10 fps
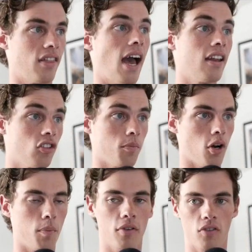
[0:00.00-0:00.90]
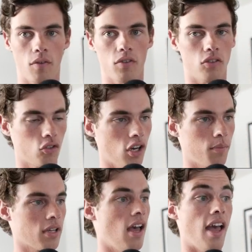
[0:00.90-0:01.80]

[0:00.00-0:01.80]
That is the purpose of this script.